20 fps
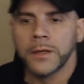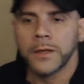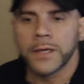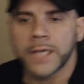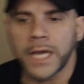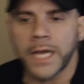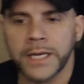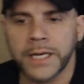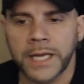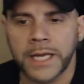
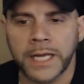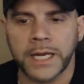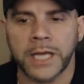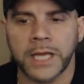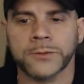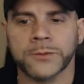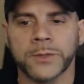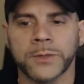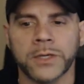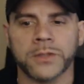Got an NA
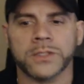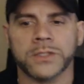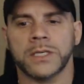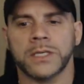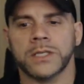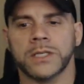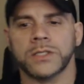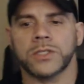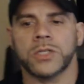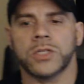
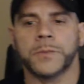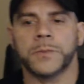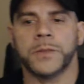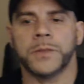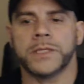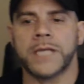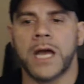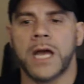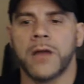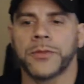306 and just
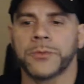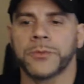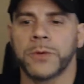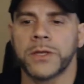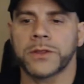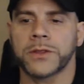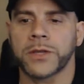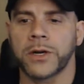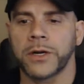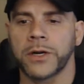put down
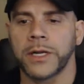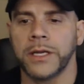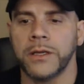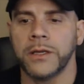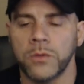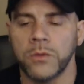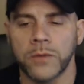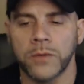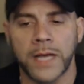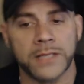
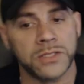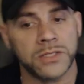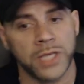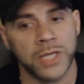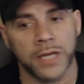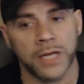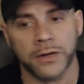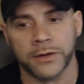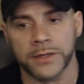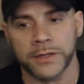330. That's
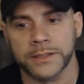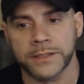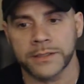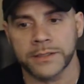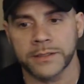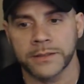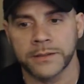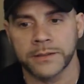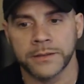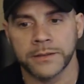
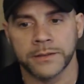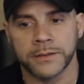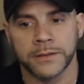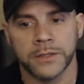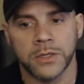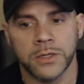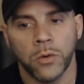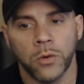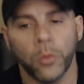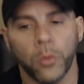generous.
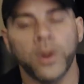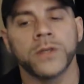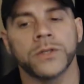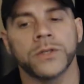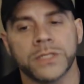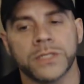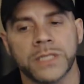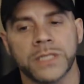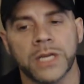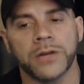
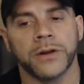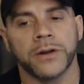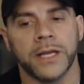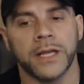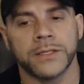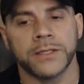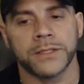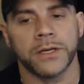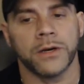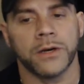your senior
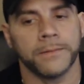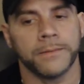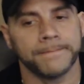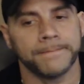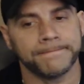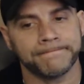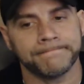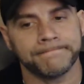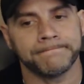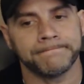heads though,
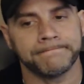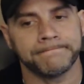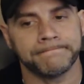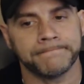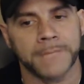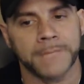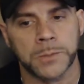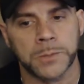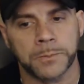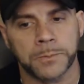mm,
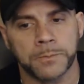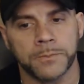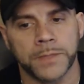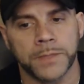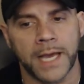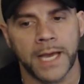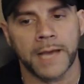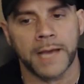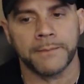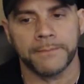that's
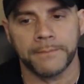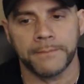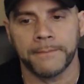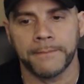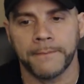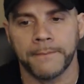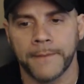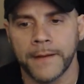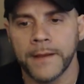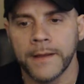yeah,
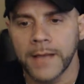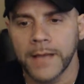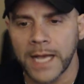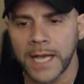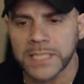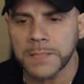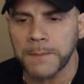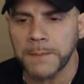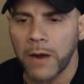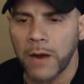
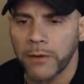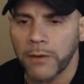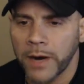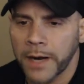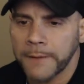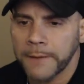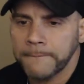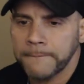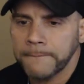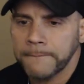that's about
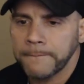right.